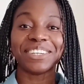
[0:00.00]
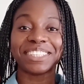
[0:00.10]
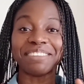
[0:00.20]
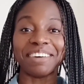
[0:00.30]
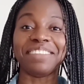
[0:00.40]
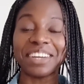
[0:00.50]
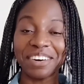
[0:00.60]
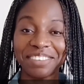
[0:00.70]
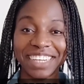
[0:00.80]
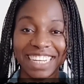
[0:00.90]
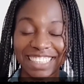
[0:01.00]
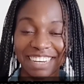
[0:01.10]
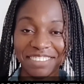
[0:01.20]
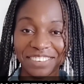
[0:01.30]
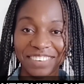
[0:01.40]
So some of the common
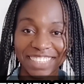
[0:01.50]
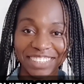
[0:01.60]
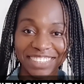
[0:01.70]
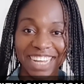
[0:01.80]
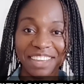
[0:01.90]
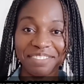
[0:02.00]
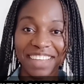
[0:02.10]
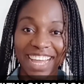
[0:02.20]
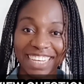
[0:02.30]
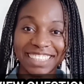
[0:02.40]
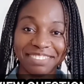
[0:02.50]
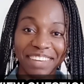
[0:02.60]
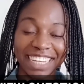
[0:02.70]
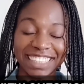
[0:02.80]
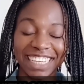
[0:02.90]
interview questions that you'll be
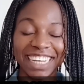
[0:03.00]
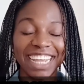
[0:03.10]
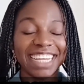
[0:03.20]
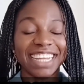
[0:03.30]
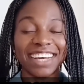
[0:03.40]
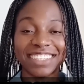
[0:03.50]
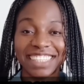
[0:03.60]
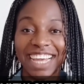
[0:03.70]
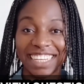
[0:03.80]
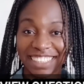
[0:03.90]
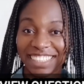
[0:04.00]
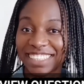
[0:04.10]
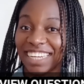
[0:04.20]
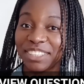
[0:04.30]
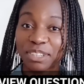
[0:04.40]
expecting in healthcare
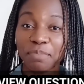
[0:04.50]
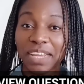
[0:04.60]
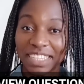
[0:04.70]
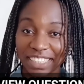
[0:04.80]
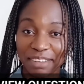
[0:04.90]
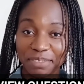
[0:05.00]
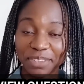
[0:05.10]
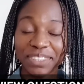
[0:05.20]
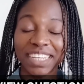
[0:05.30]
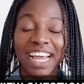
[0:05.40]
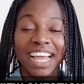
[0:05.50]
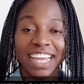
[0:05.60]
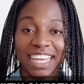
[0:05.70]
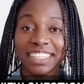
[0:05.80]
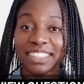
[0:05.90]
assistant job interviews
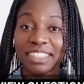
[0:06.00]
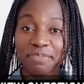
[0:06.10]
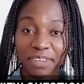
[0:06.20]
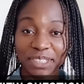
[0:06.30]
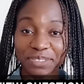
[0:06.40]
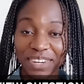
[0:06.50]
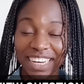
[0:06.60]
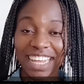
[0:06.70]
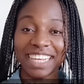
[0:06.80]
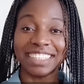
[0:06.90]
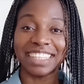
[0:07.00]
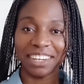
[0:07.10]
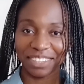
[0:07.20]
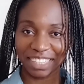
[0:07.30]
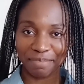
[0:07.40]
is, the first one is,
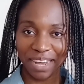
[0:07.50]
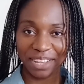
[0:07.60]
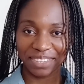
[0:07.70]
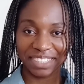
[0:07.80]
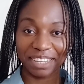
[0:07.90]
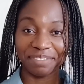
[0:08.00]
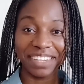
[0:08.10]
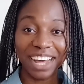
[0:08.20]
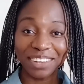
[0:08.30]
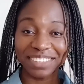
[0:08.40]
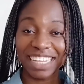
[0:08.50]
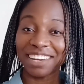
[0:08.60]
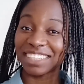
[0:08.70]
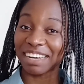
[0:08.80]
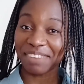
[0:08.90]
tell us about yourself. Now,
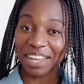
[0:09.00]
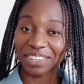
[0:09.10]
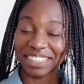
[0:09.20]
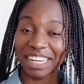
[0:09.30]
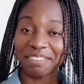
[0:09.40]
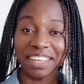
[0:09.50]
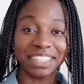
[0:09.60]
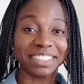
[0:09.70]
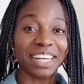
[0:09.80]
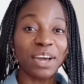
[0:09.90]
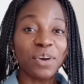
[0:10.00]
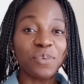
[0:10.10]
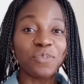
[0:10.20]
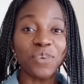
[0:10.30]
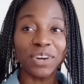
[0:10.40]
tell us about yourself is
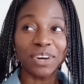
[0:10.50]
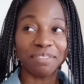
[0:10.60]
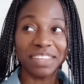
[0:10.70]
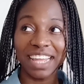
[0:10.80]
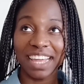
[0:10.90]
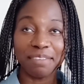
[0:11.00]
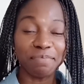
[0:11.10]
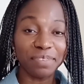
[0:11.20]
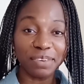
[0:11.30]
one of the